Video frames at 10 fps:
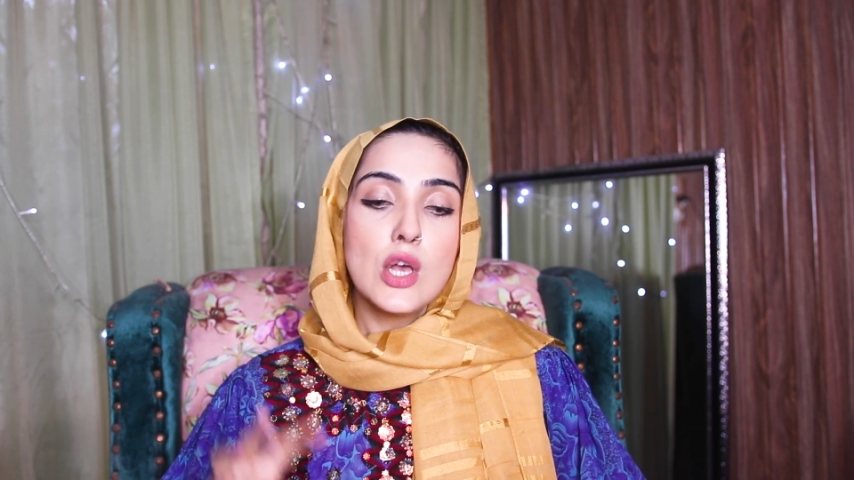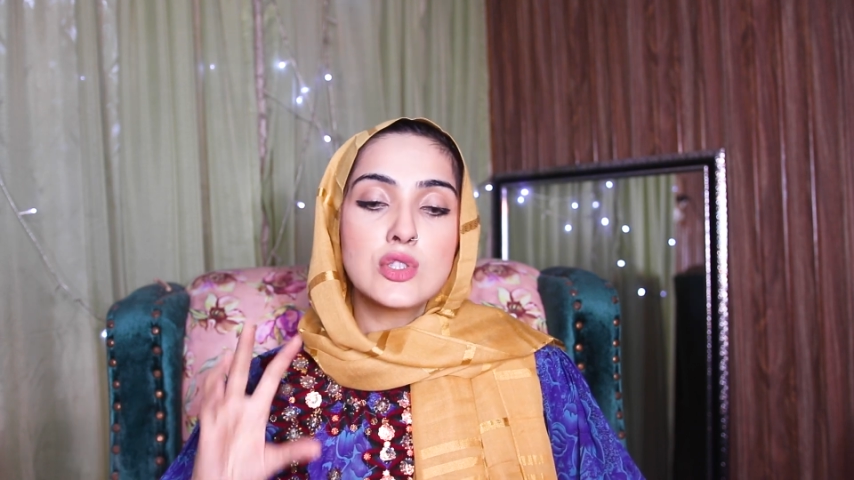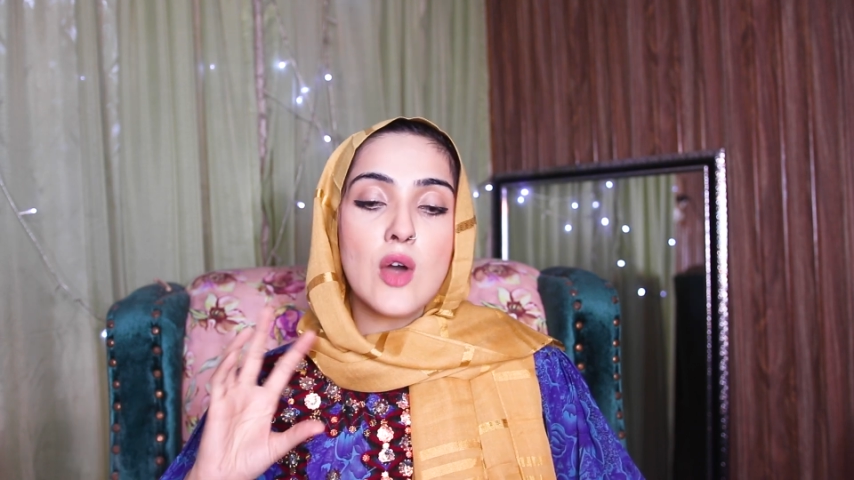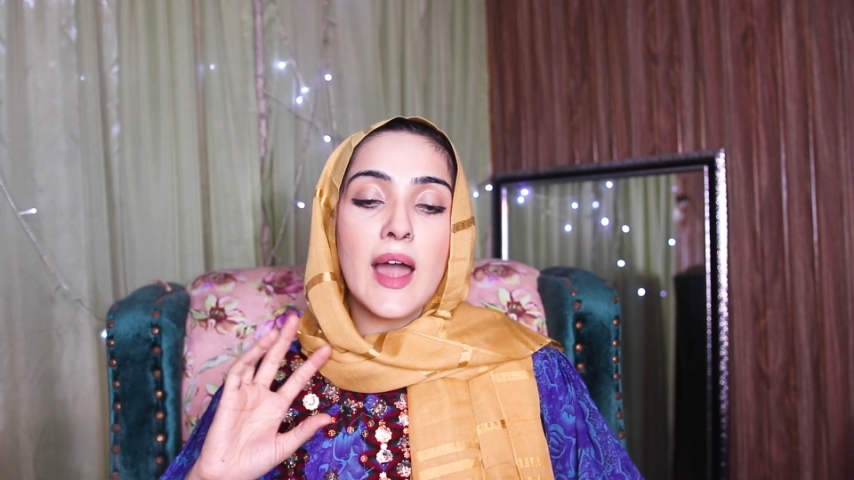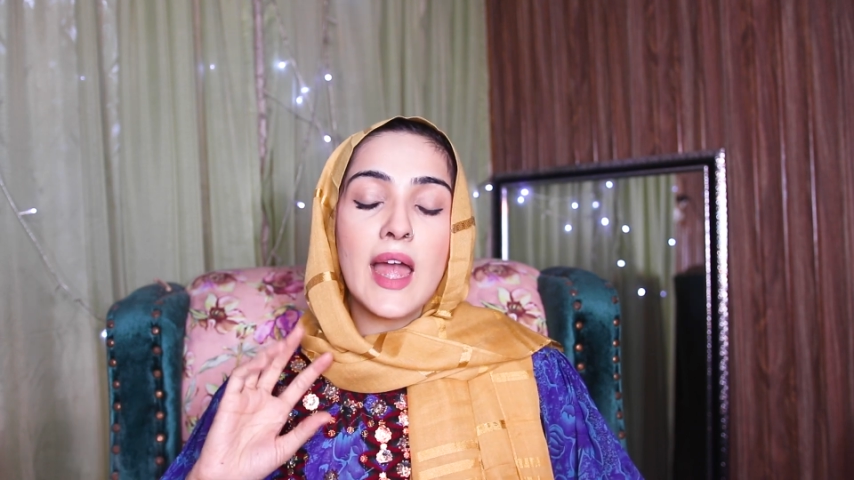
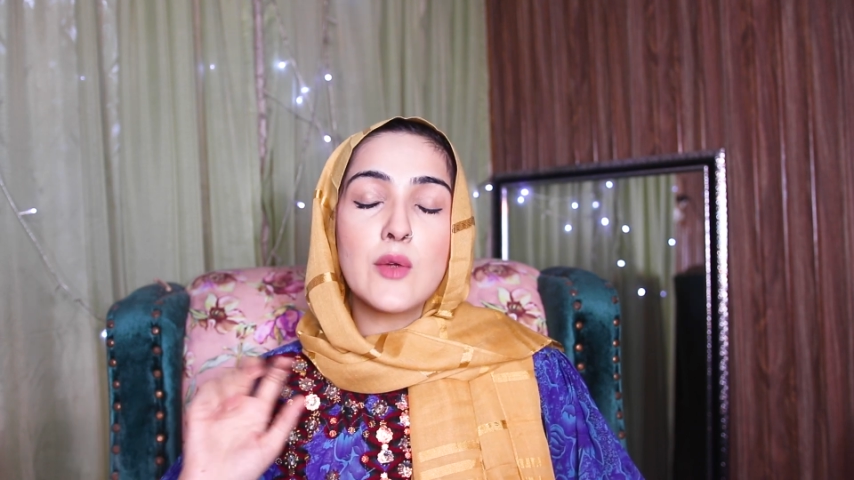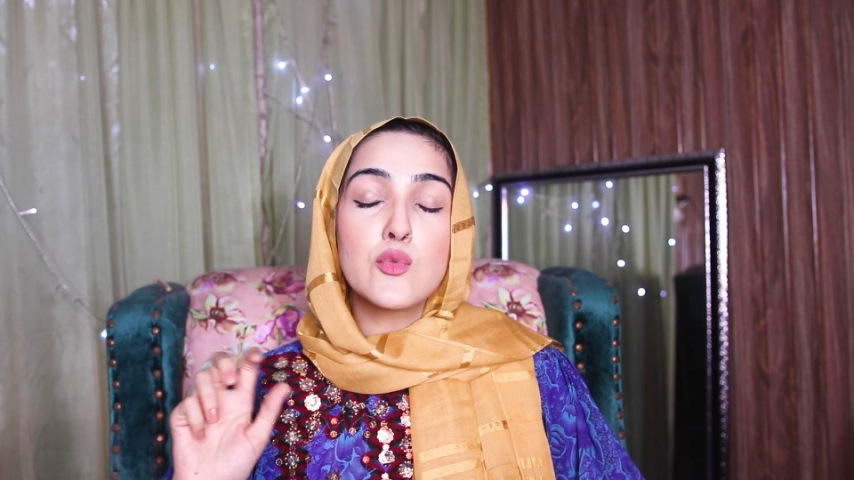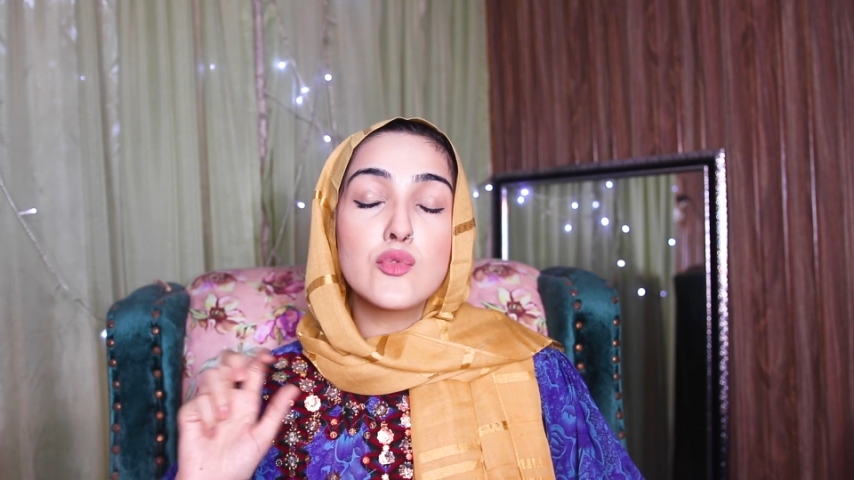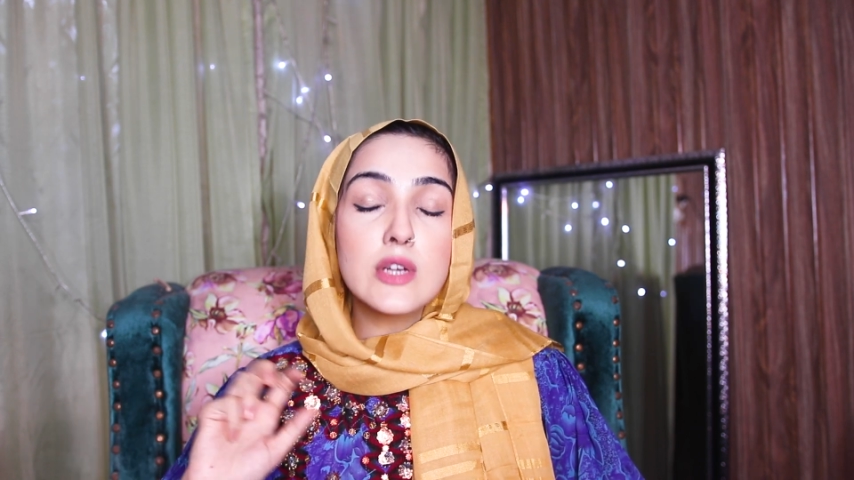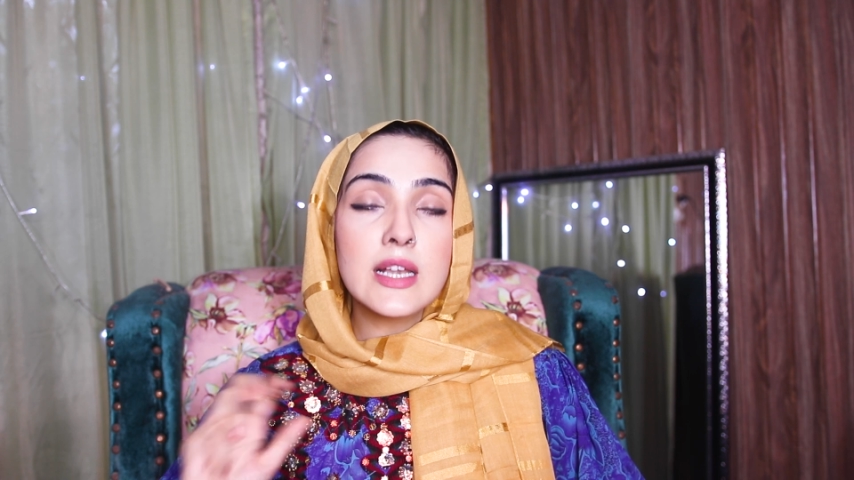So I
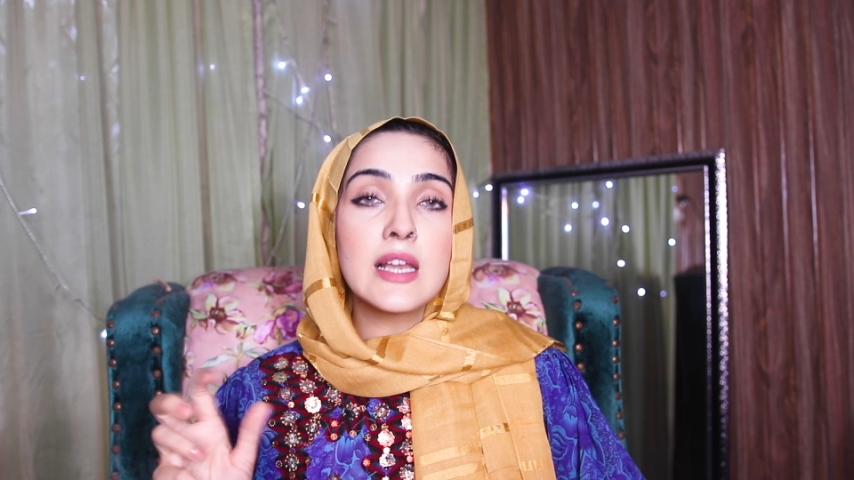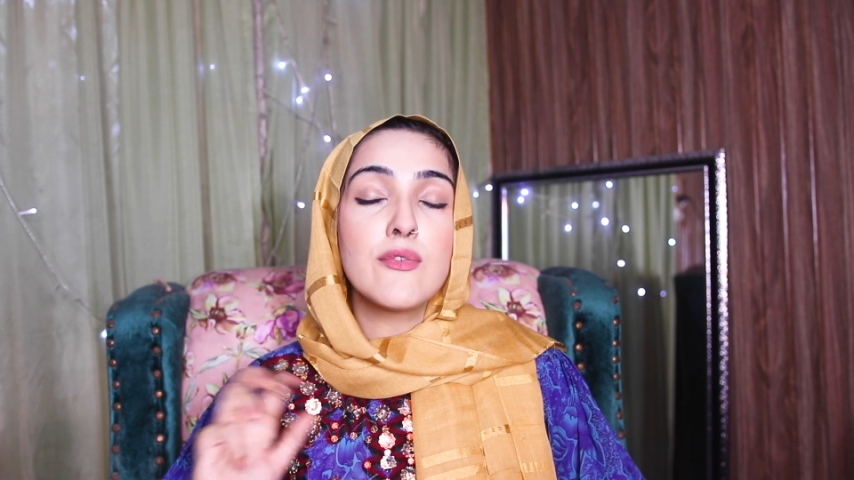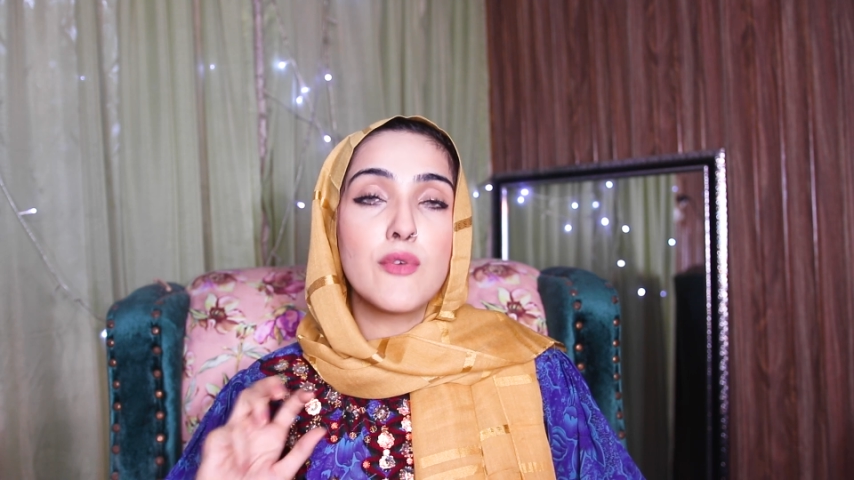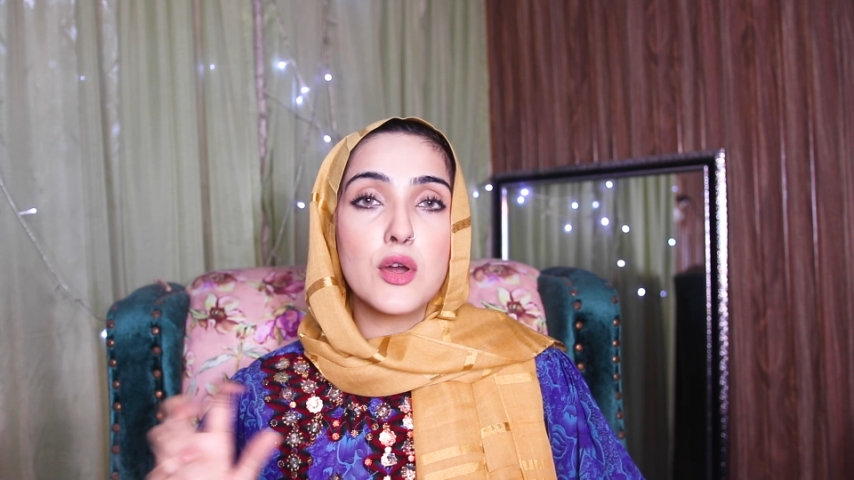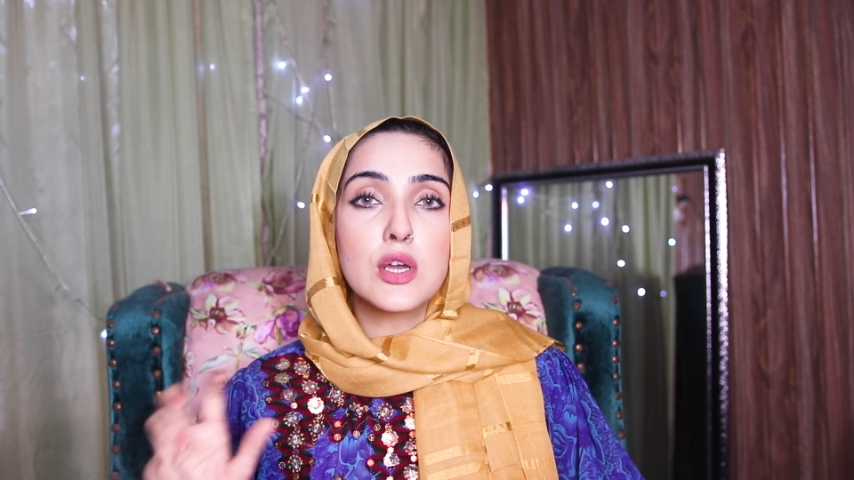really
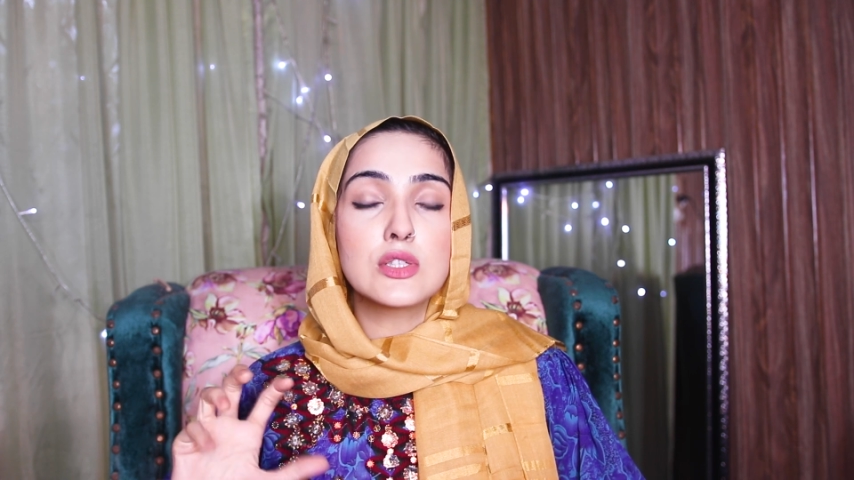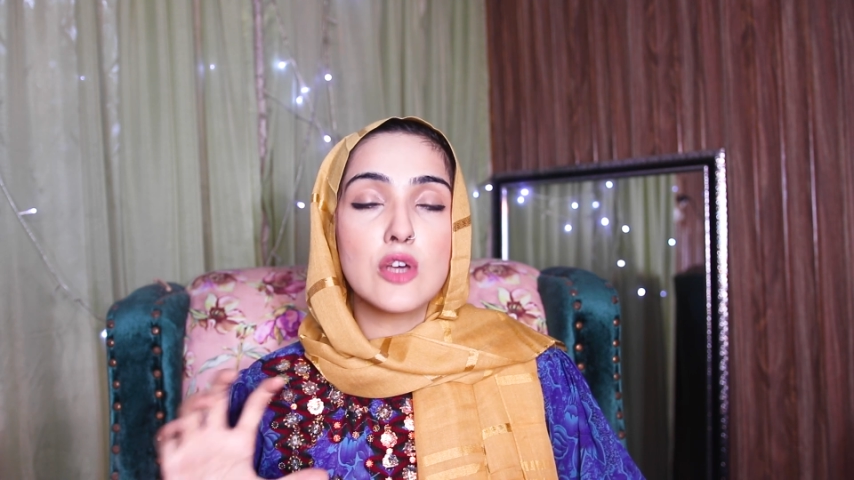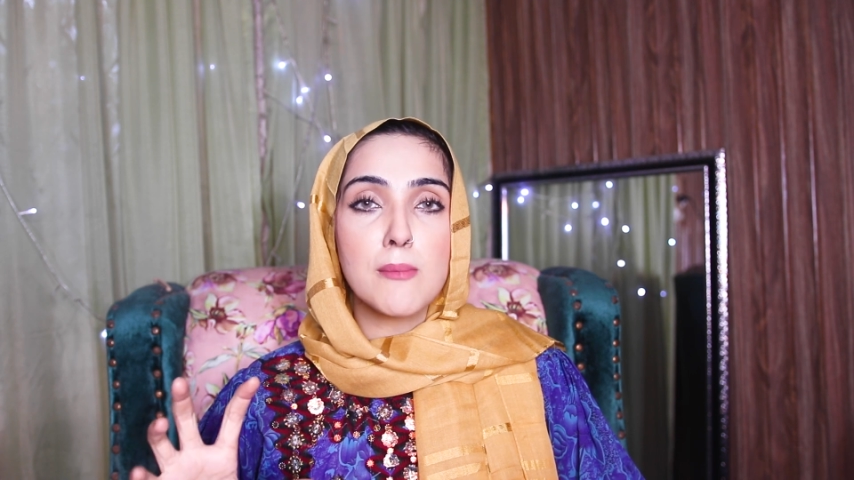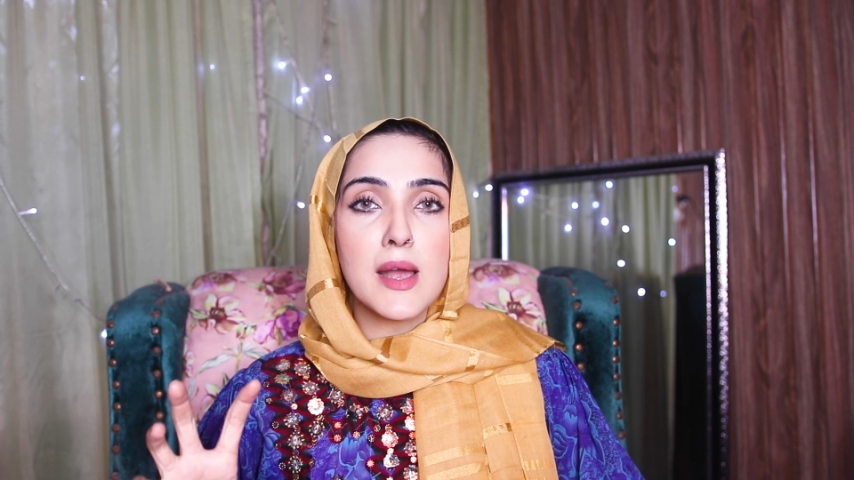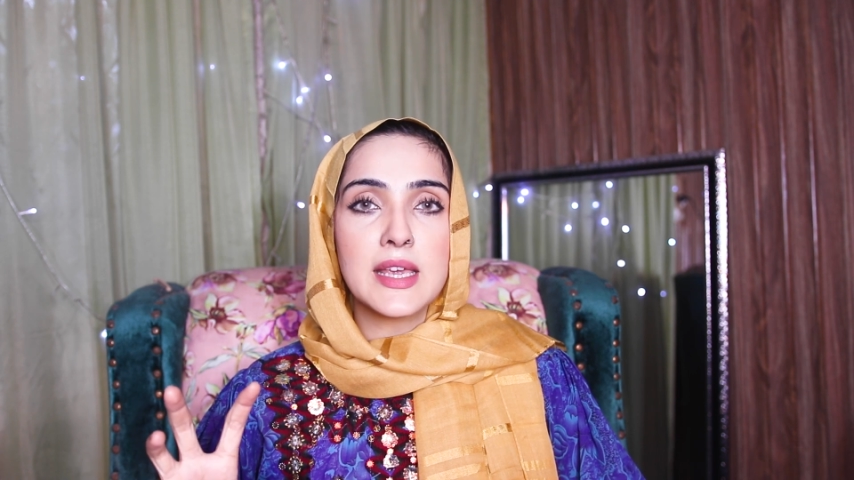focus
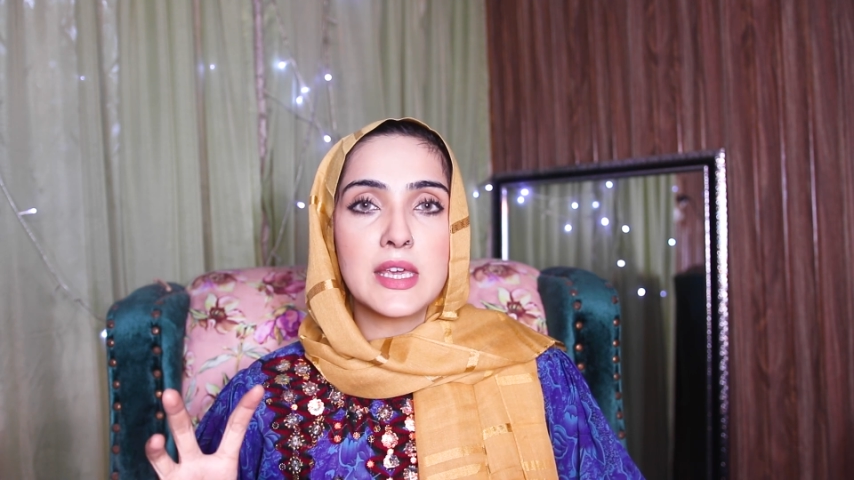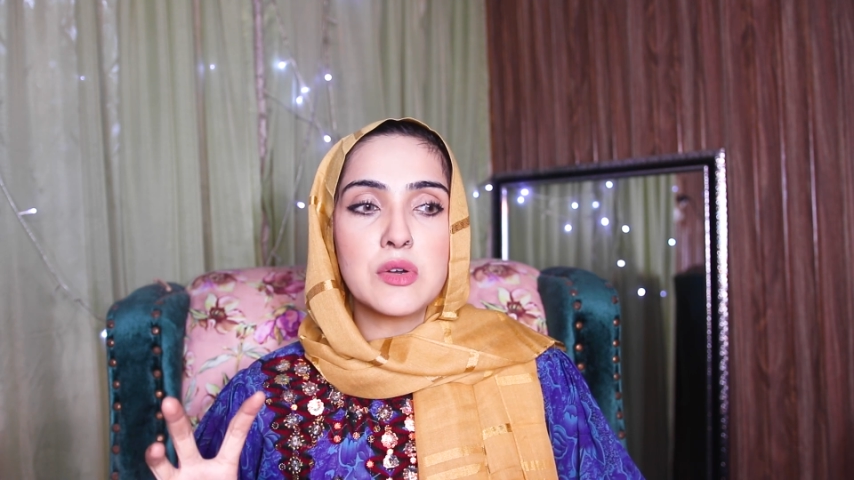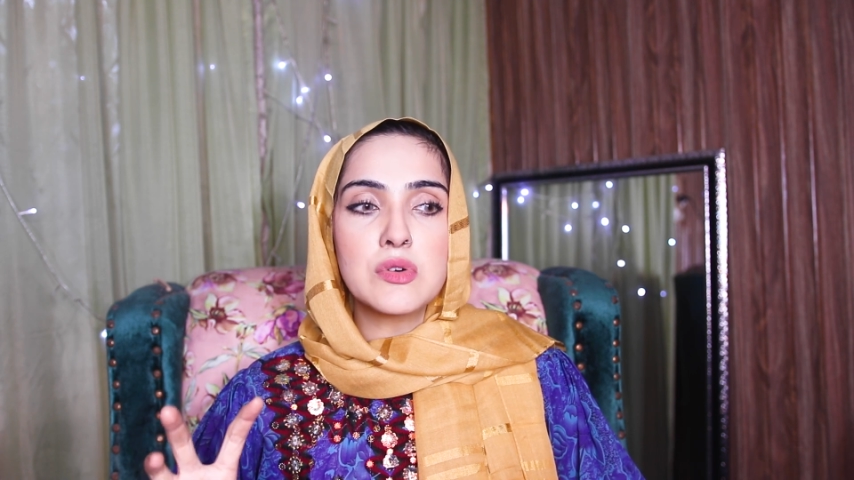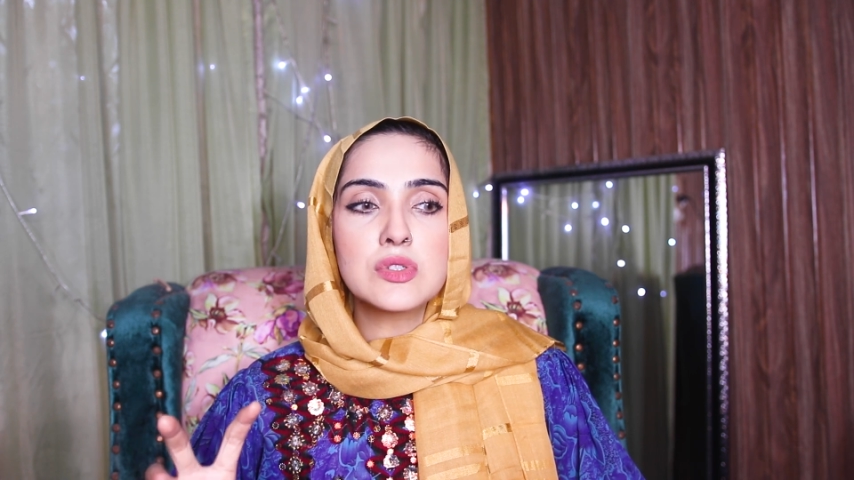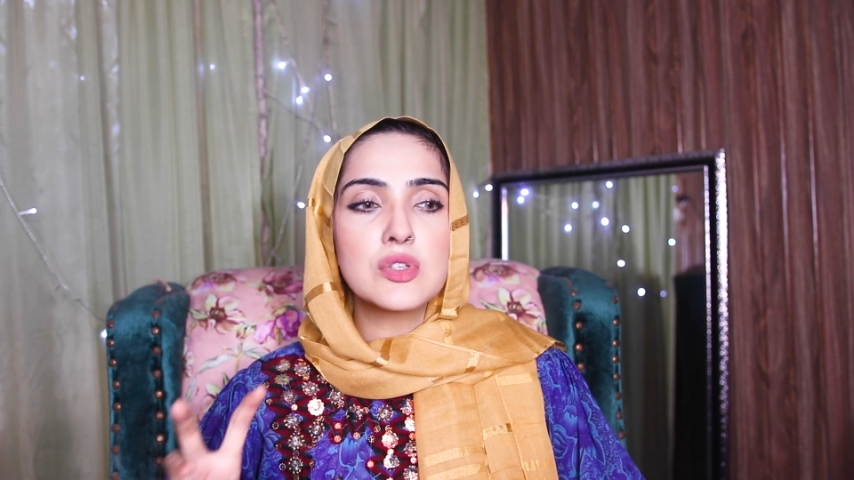on my
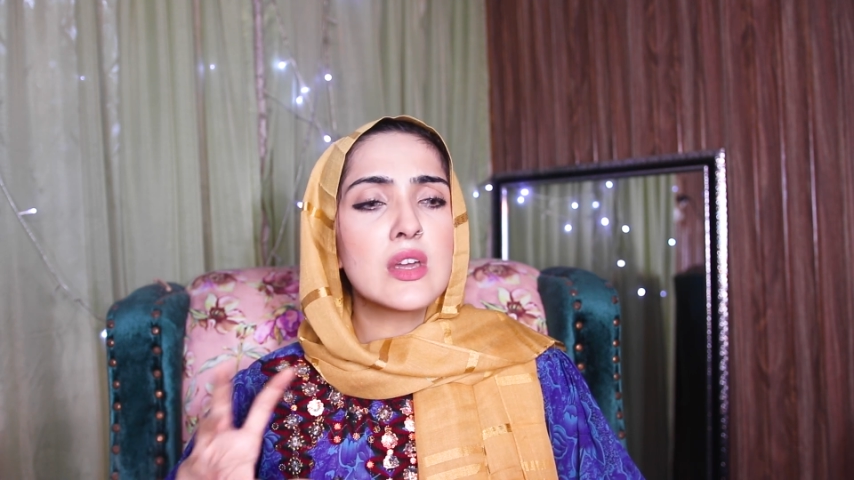heels.